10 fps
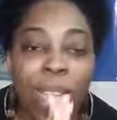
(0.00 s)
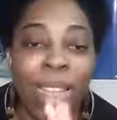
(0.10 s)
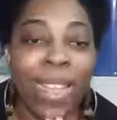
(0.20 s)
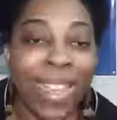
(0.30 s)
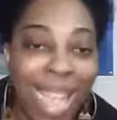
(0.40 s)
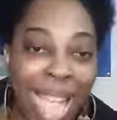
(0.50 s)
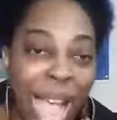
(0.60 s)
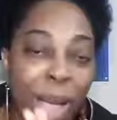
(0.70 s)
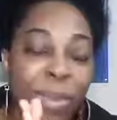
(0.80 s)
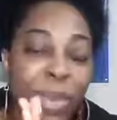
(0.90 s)

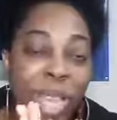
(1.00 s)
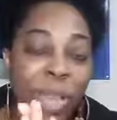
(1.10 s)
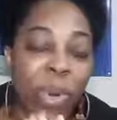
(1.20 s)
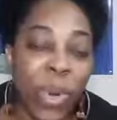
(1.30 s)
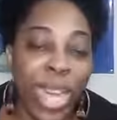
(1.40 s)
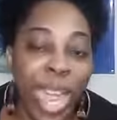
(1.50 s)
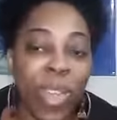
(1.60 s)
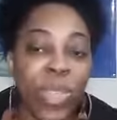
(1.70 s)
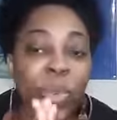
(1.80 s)
I'm doing it more now.